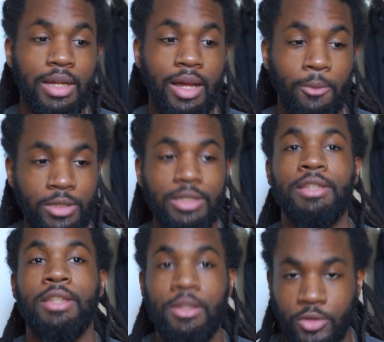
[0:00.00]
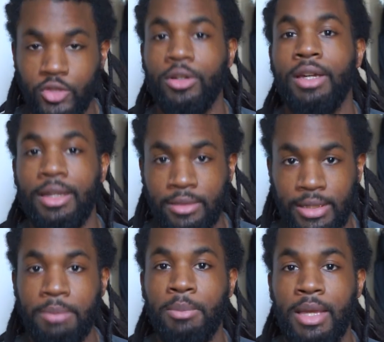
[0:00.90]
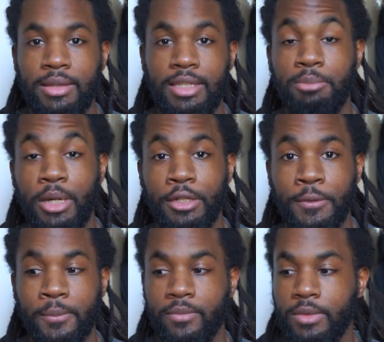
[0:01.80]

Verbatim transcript: I'm gonna continue to try and like make these better.